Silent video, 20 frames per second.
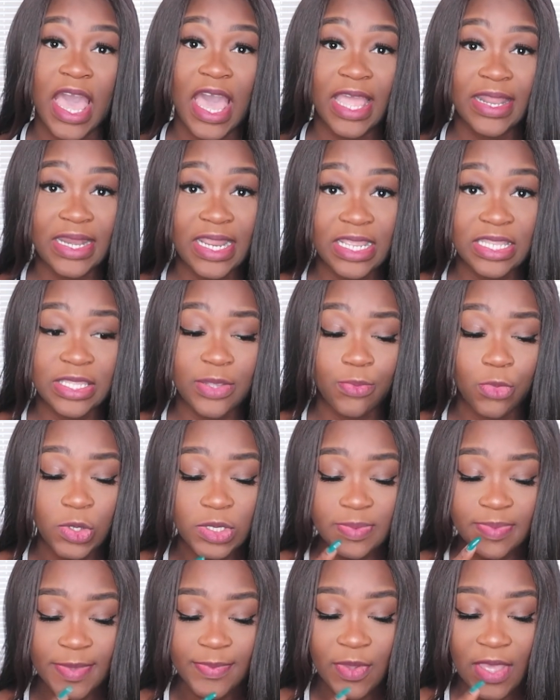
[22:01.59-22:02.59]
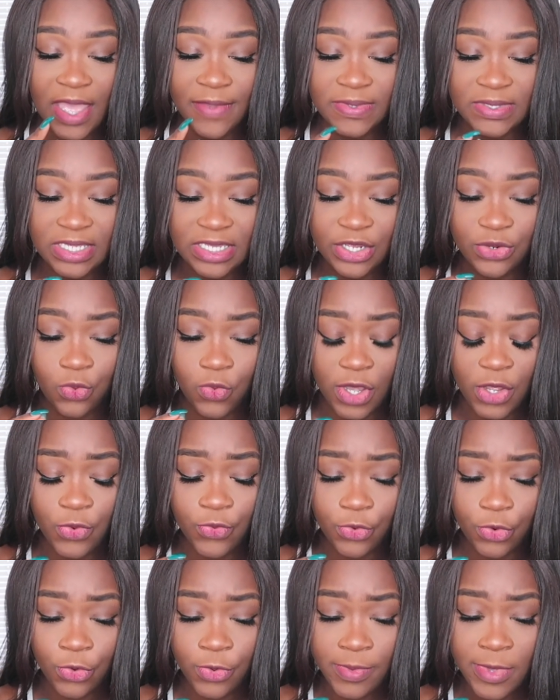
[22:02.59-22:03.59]
I think the most people I've seen in
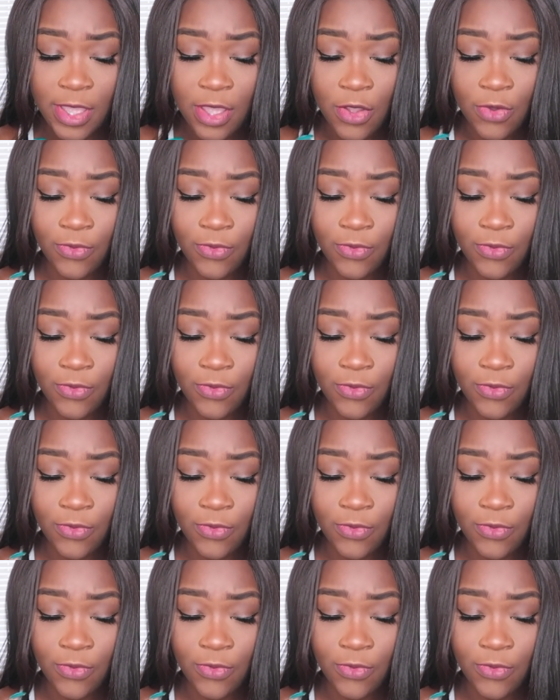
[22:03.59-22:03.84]
one room